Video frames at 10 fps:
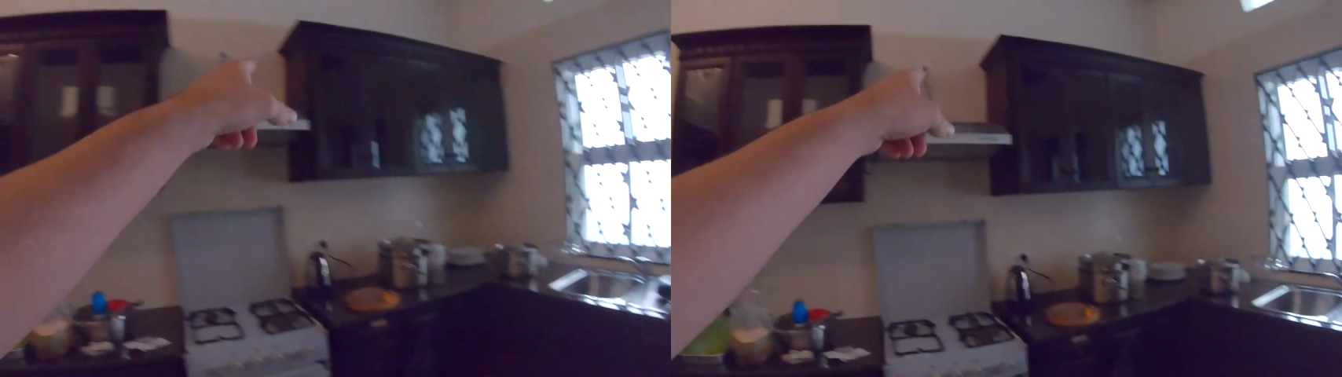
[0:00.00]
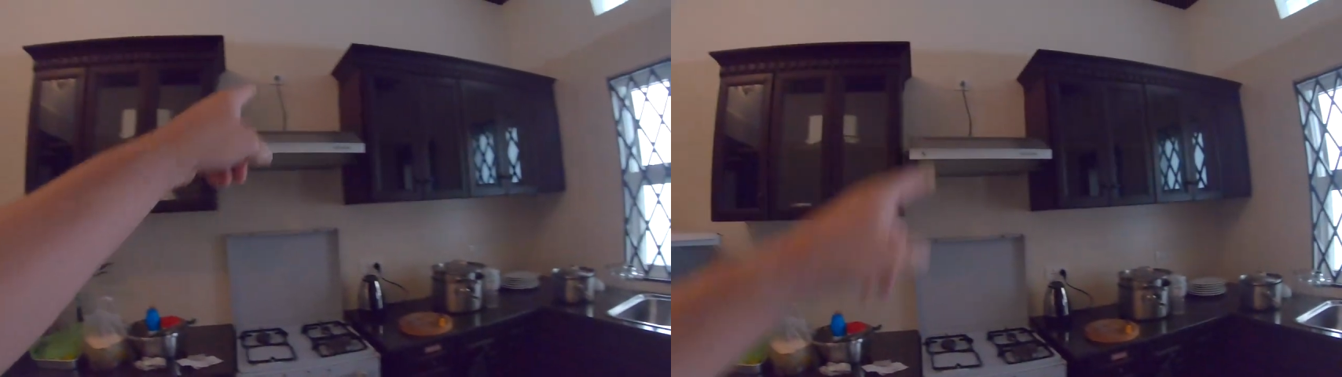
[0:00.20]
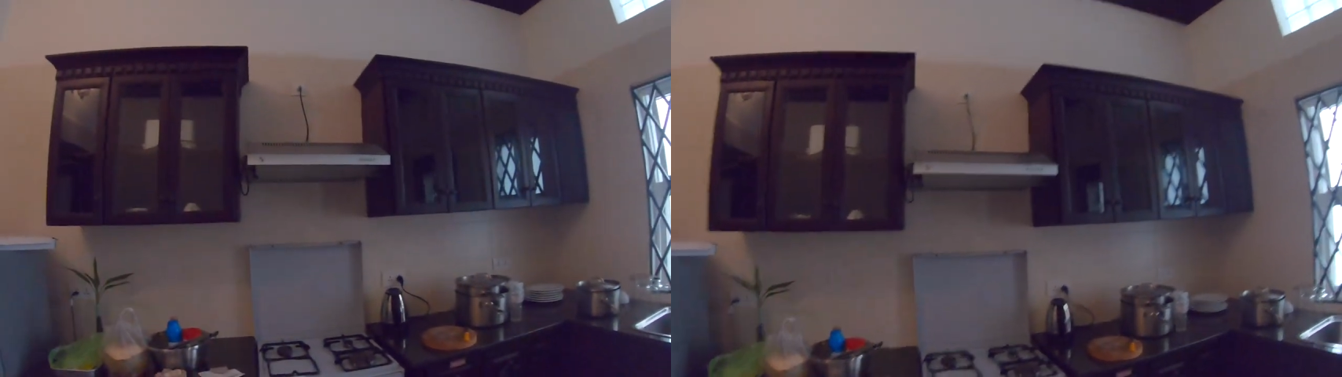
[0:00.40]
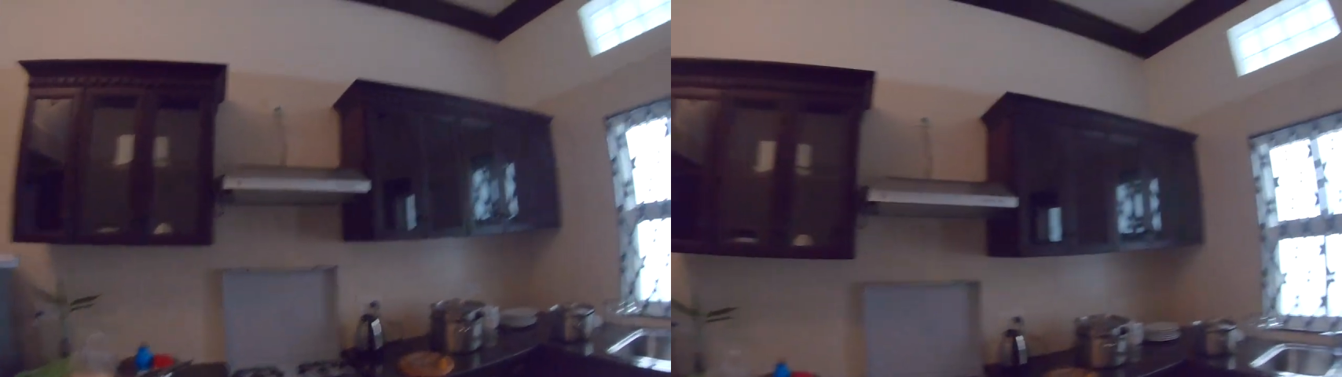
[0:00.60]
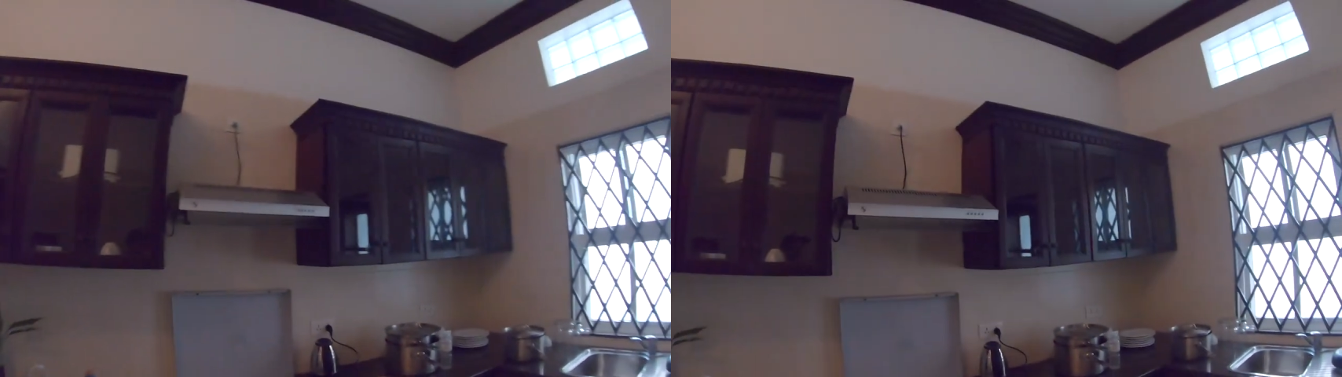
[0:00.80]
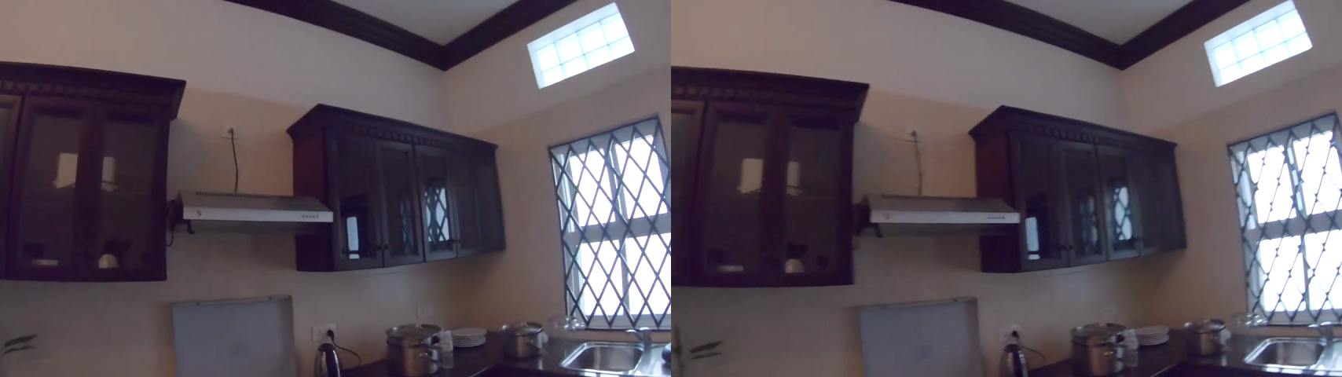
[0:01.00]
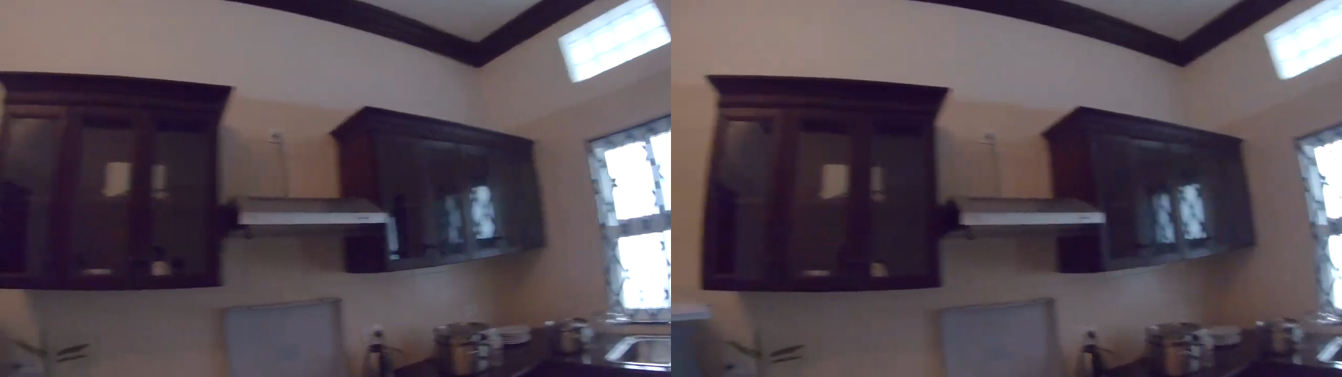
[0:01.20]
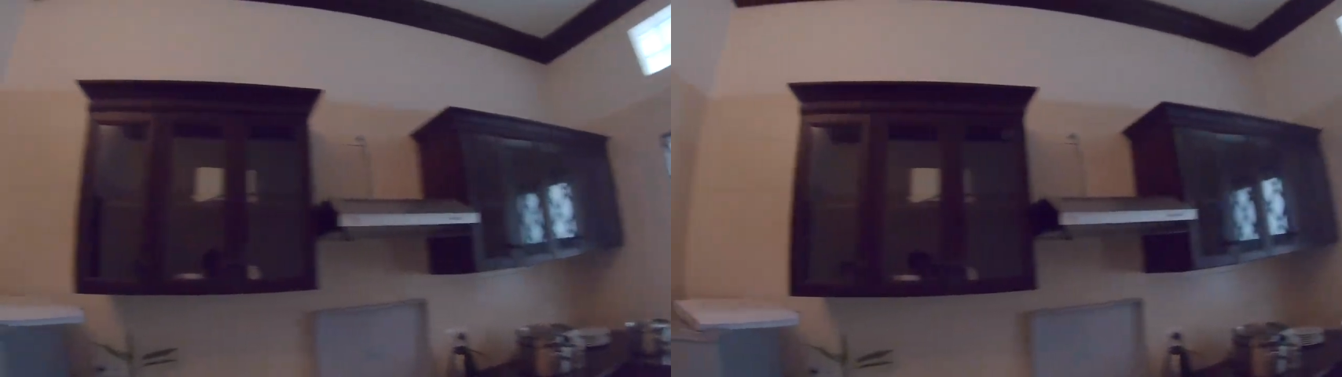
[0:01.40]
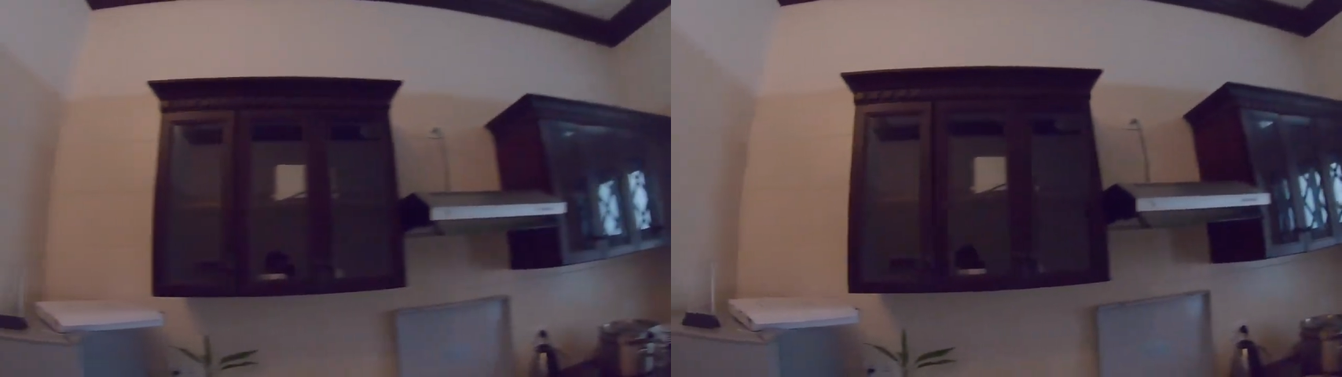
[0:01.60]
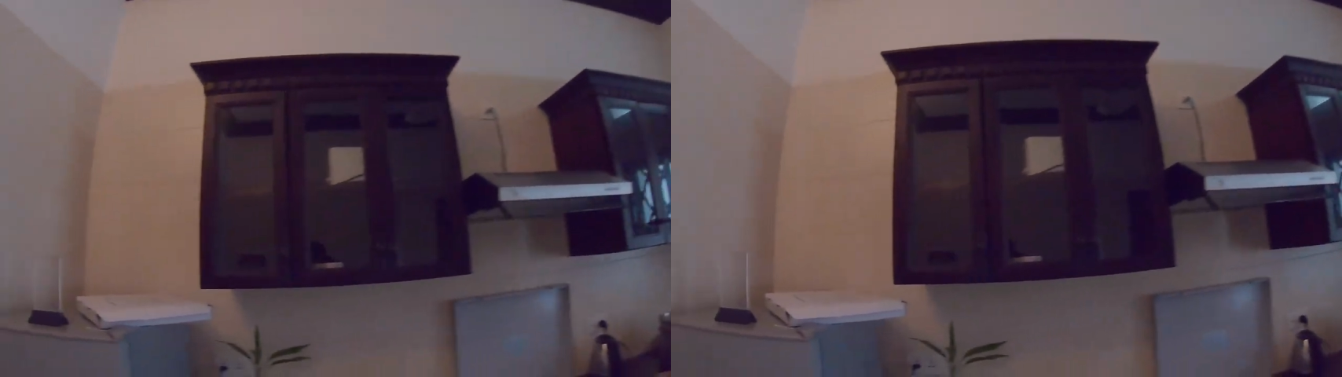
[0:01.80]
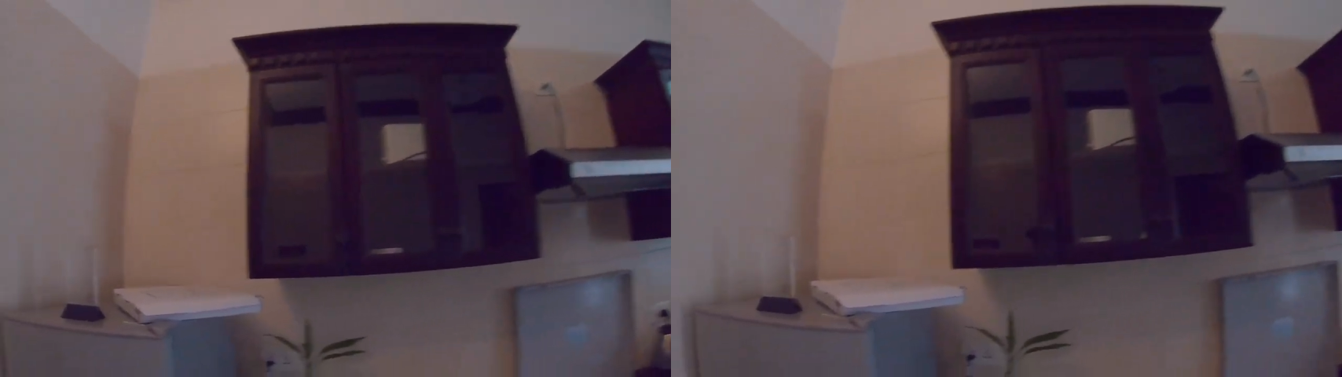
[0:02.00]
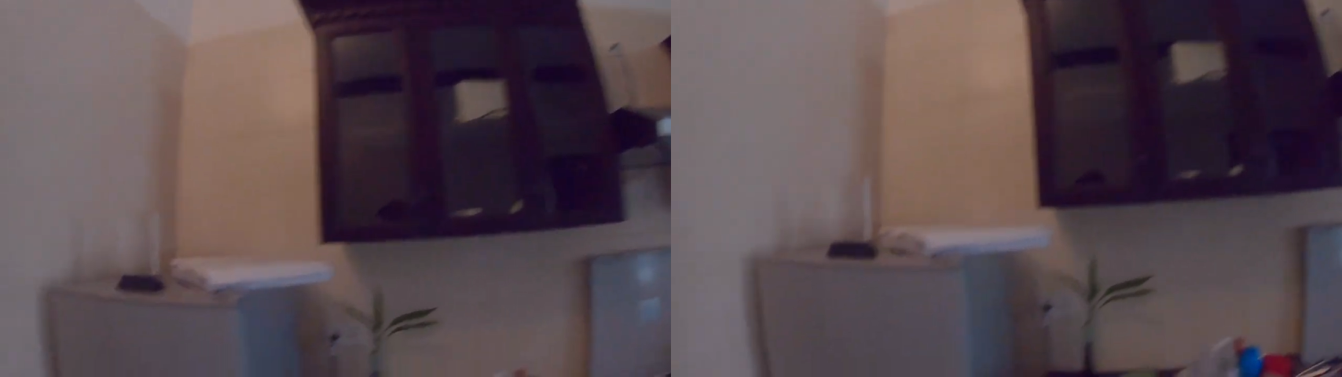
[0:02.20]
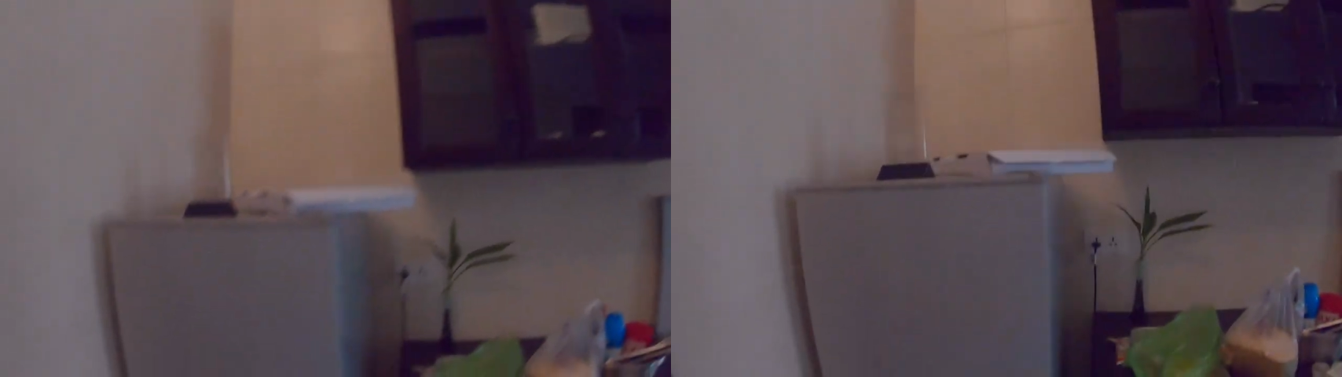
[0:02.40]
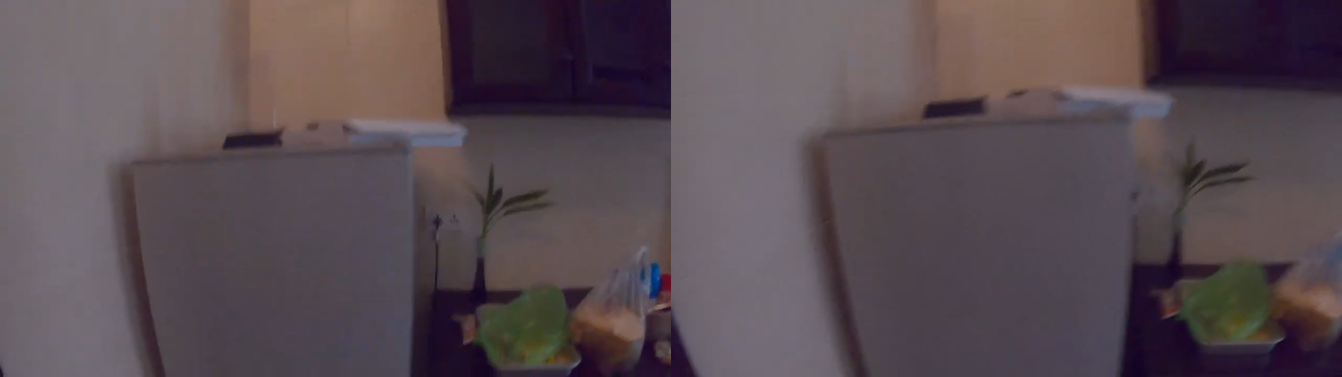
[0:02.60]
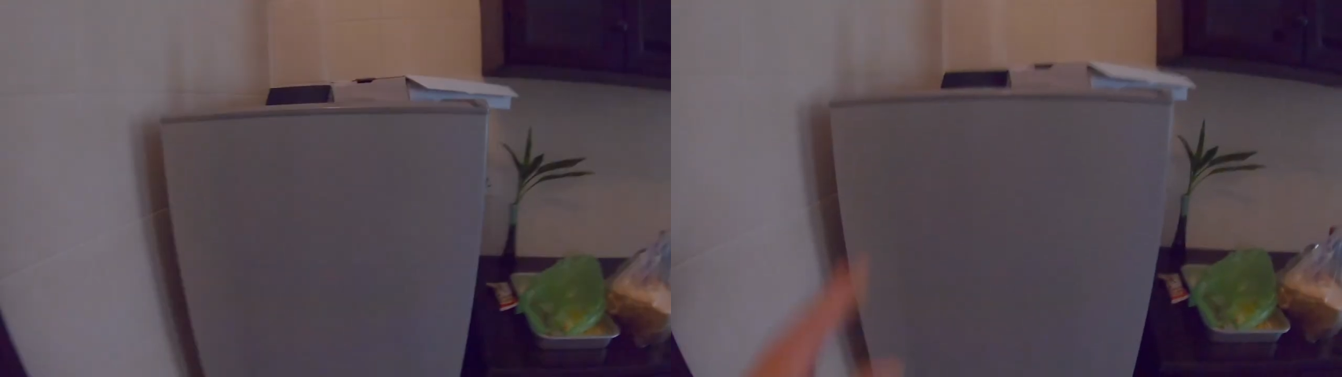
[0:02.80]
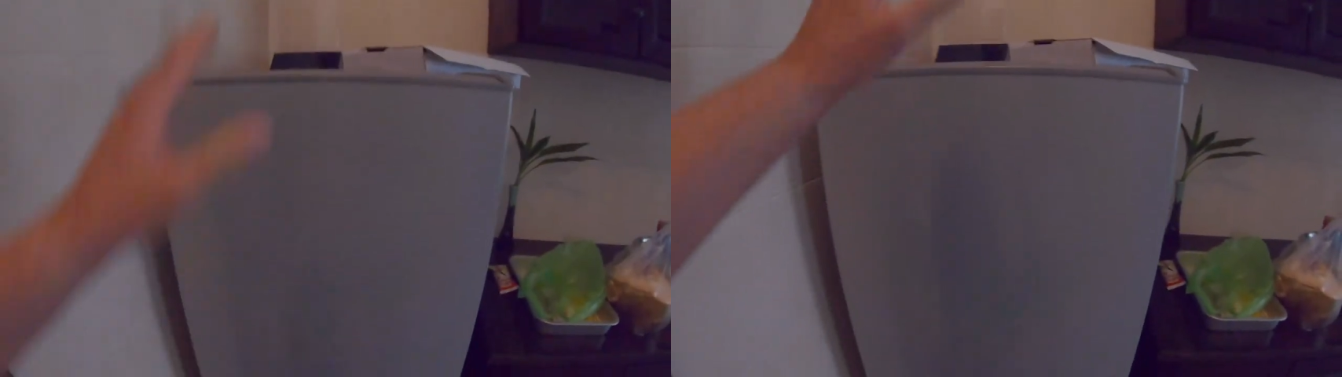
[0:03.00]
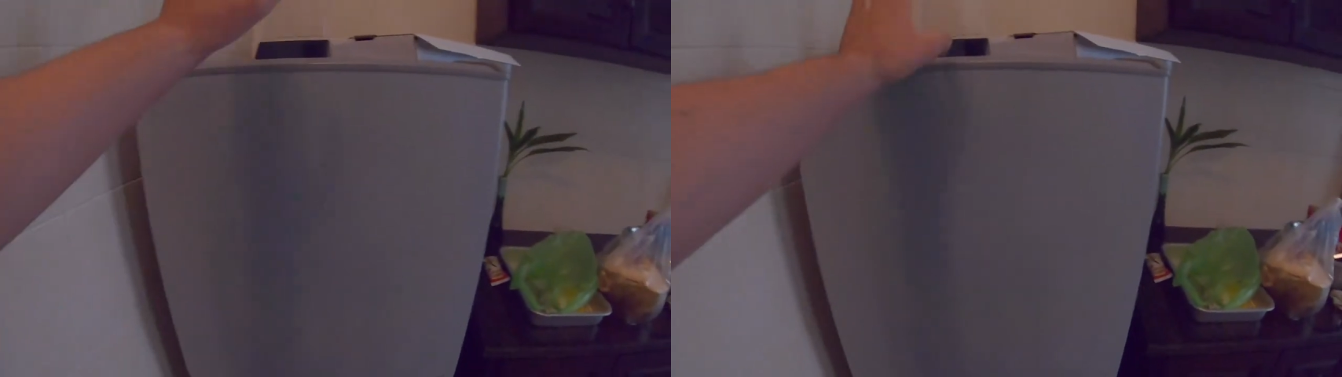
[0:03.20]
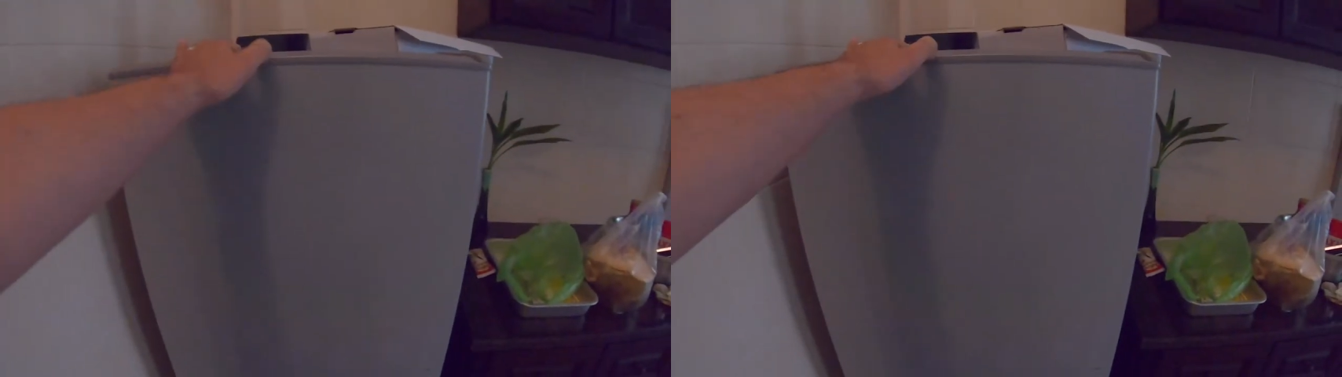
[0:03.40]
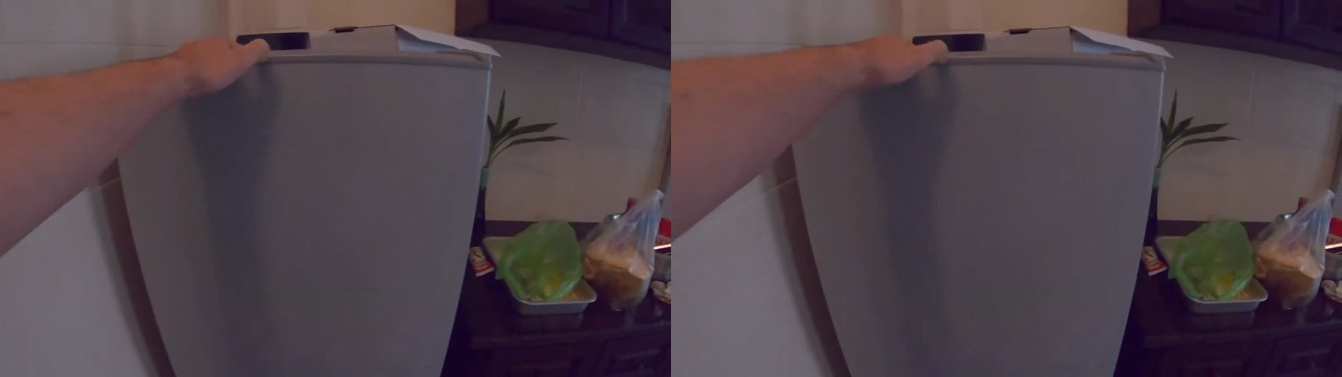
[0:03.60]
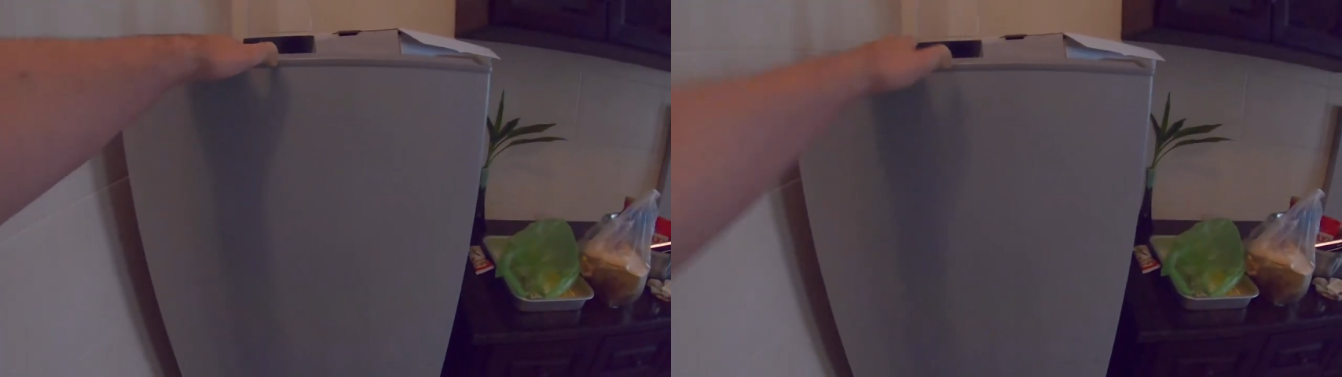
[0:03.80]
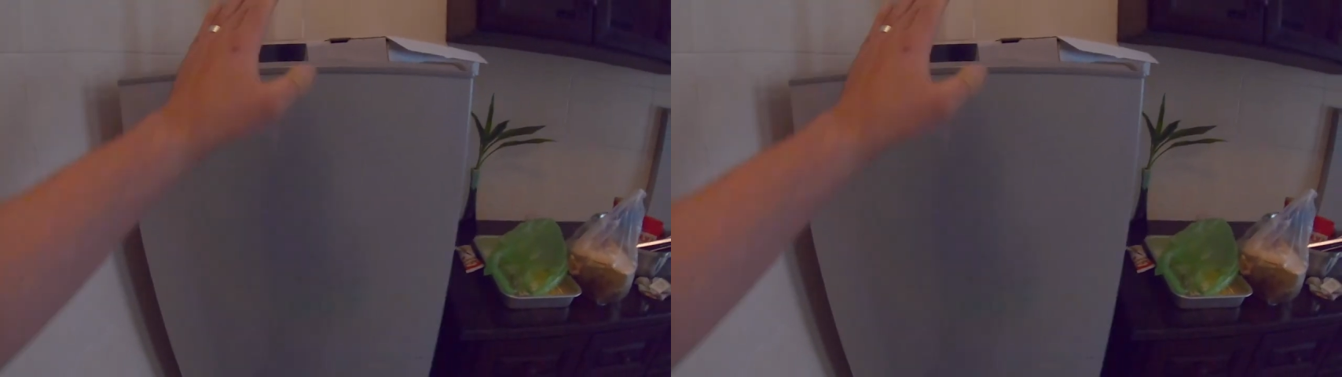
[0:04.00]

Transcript: No face is visible, so there are no lips to read.